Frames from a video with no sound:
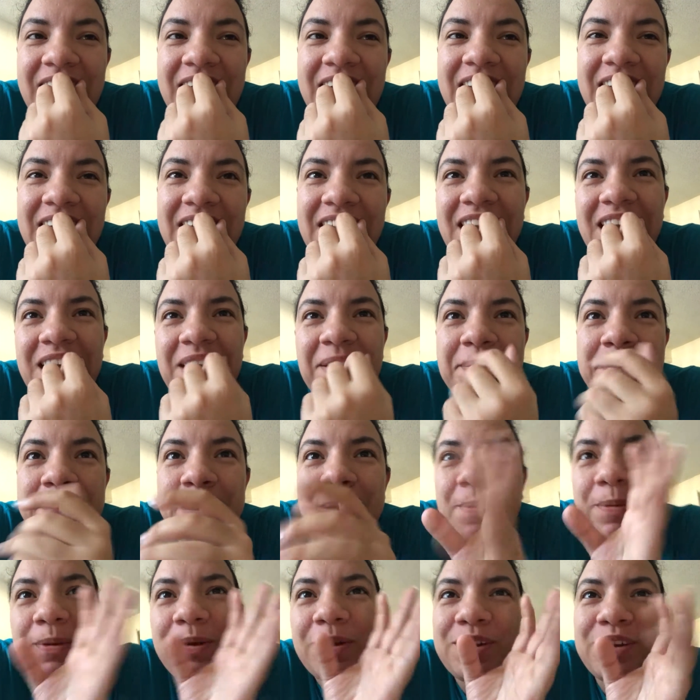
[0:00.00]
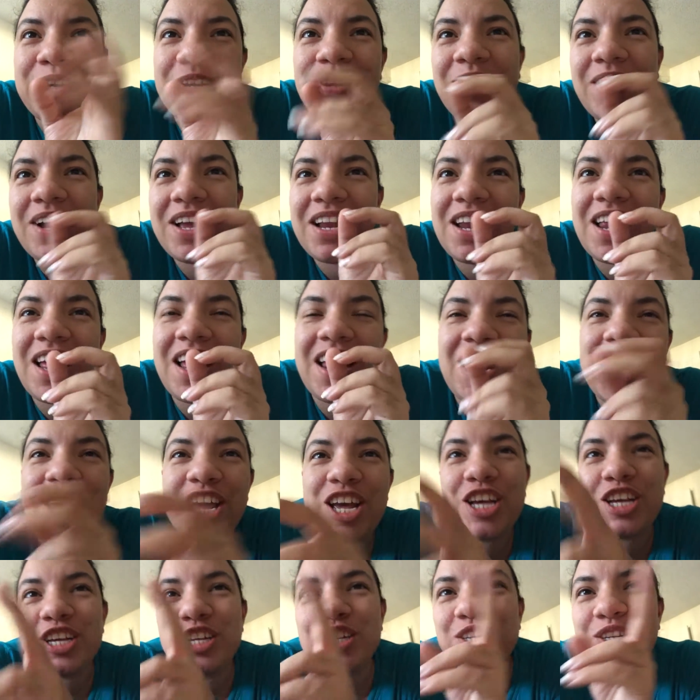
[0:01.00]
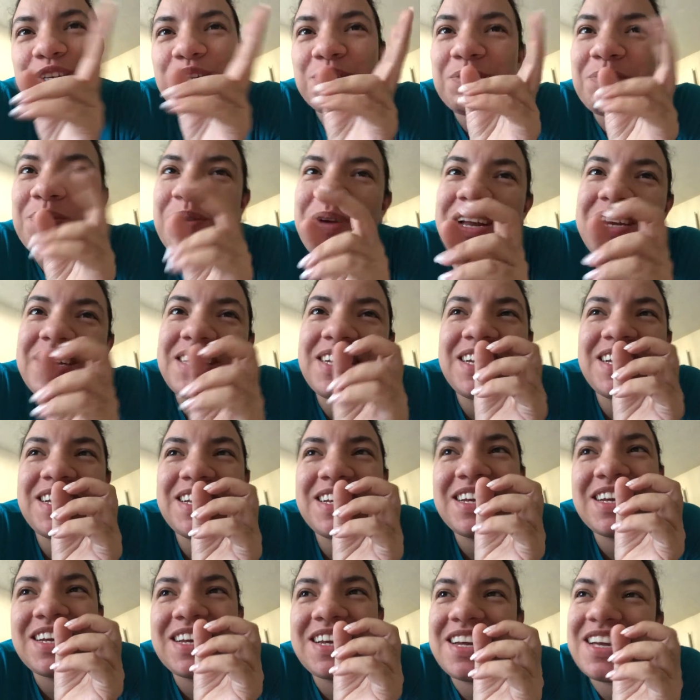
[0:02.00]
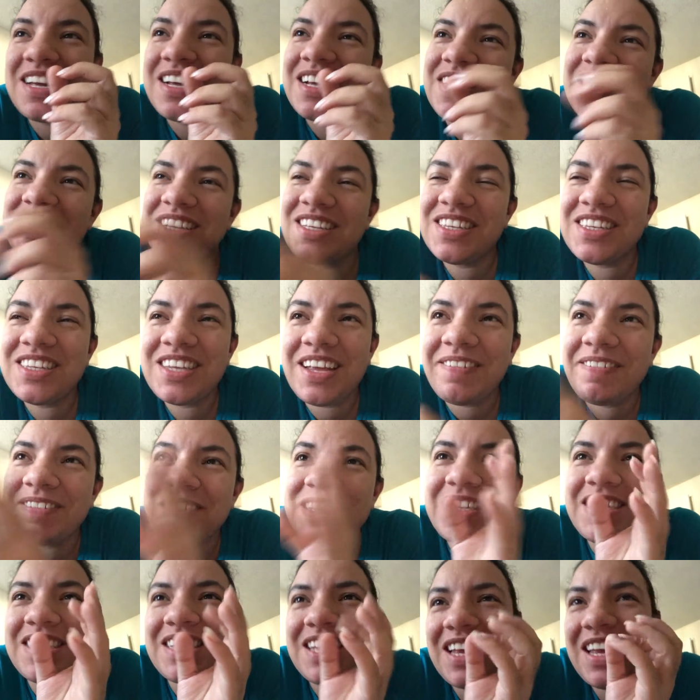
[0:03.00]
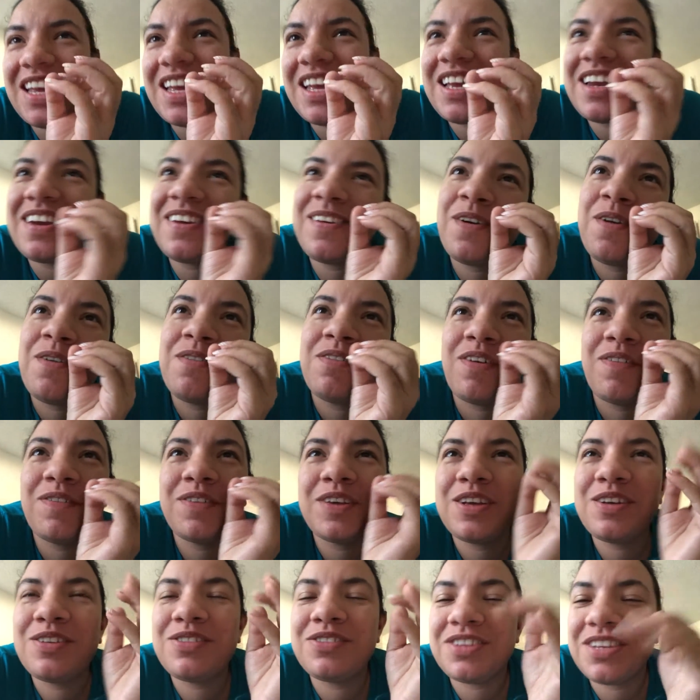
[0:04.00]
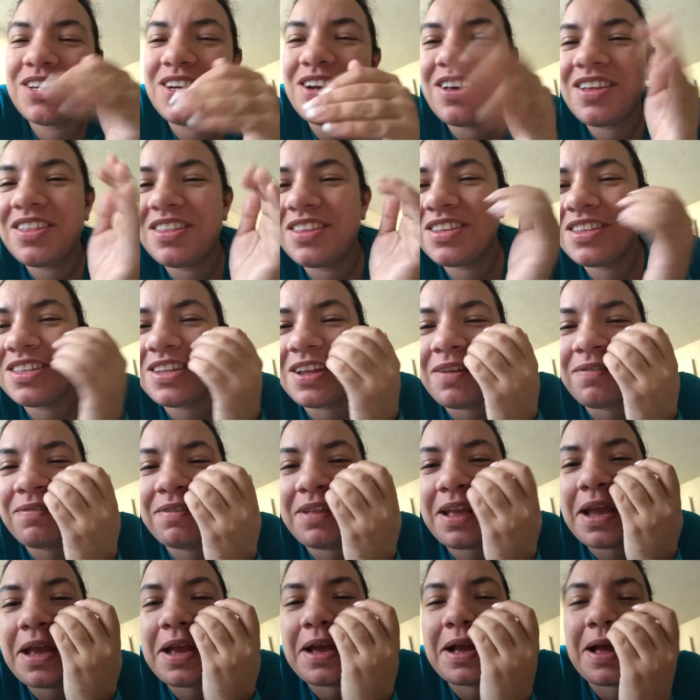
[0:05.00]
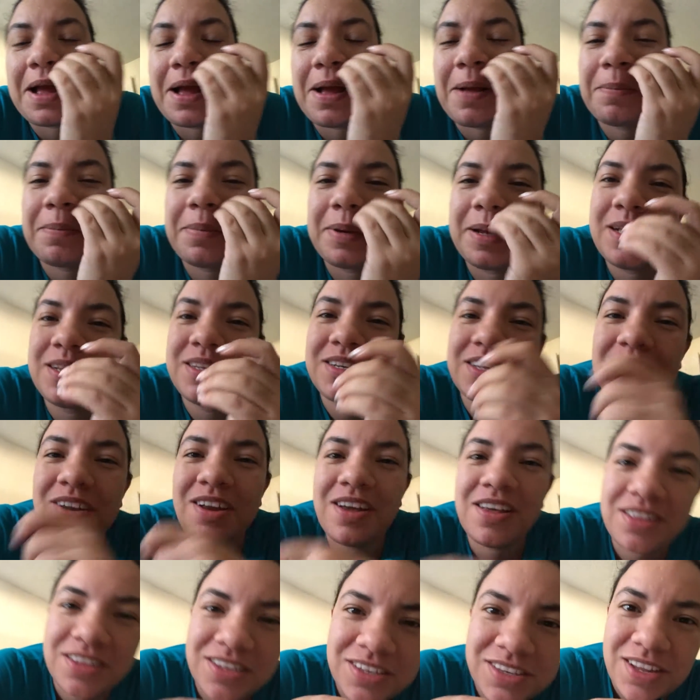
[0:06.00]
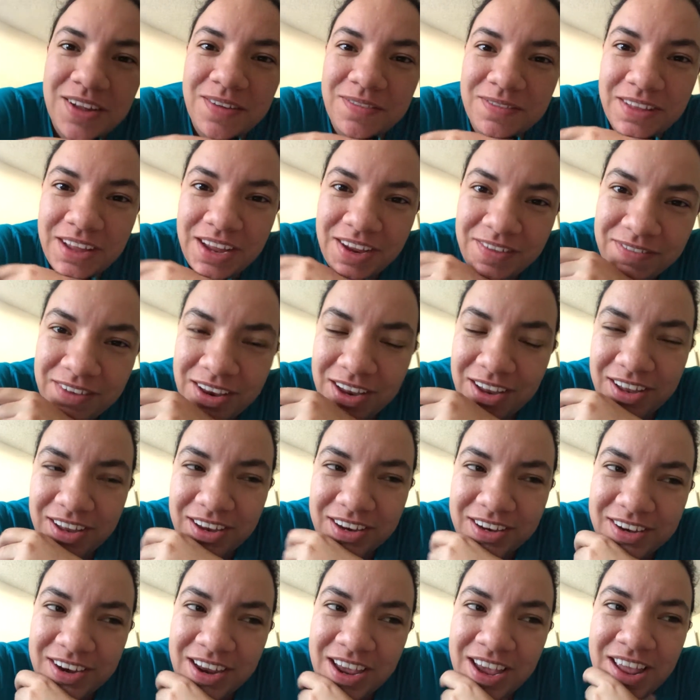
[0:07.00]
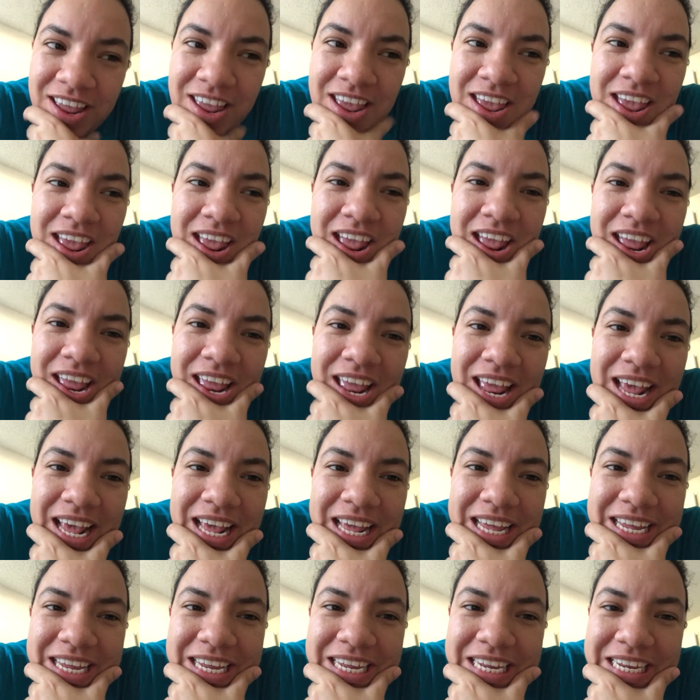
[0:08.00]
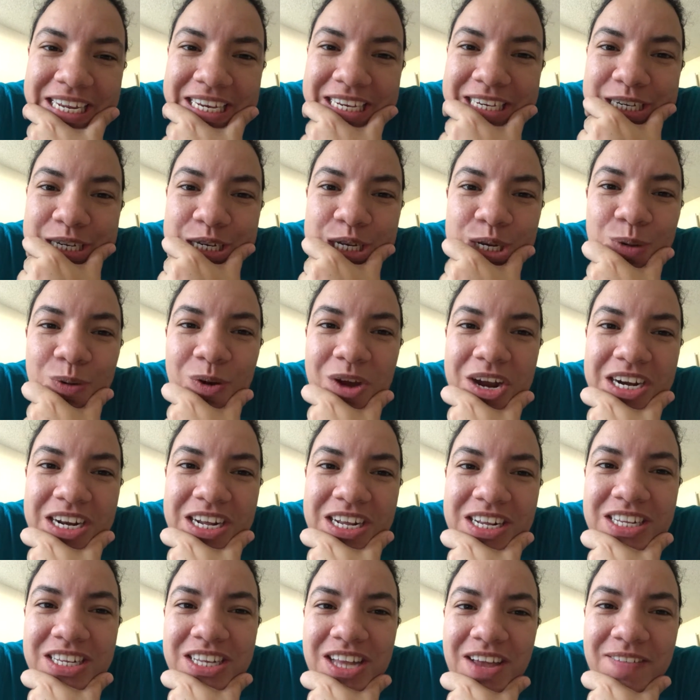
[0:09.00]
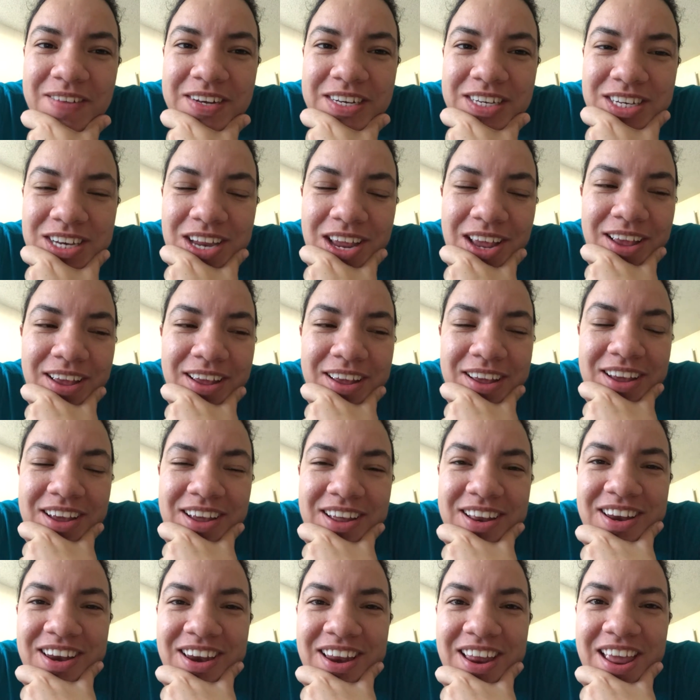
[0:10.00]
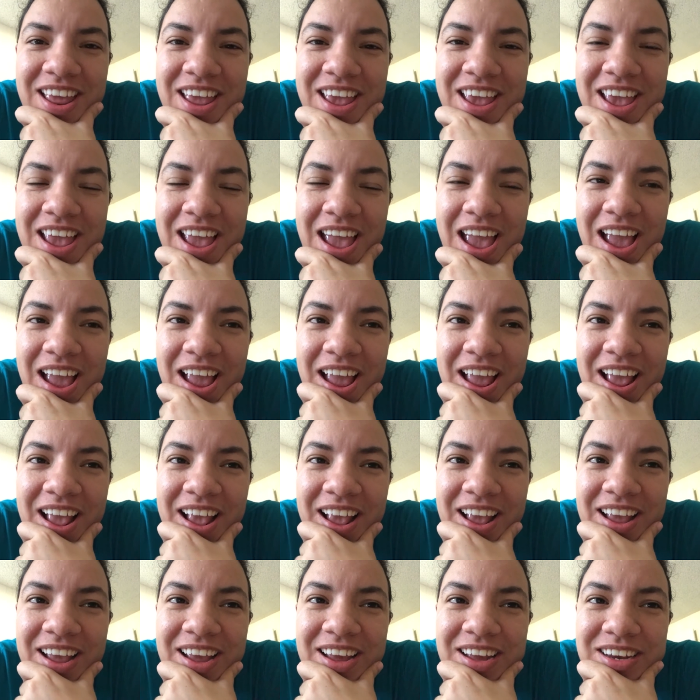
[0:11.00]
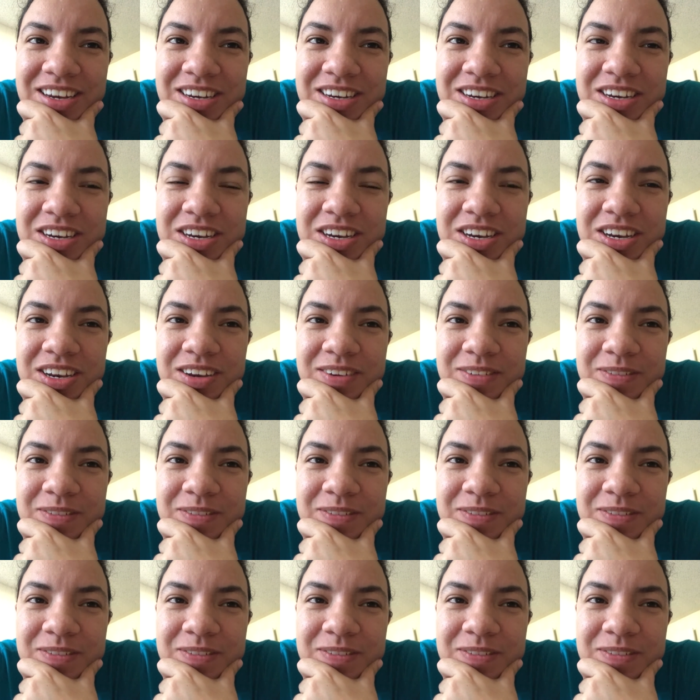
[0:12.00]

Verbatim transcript: and people are doing like 2017 overviews and all the stuff they accomplished and all the stuff they've done in 2017. And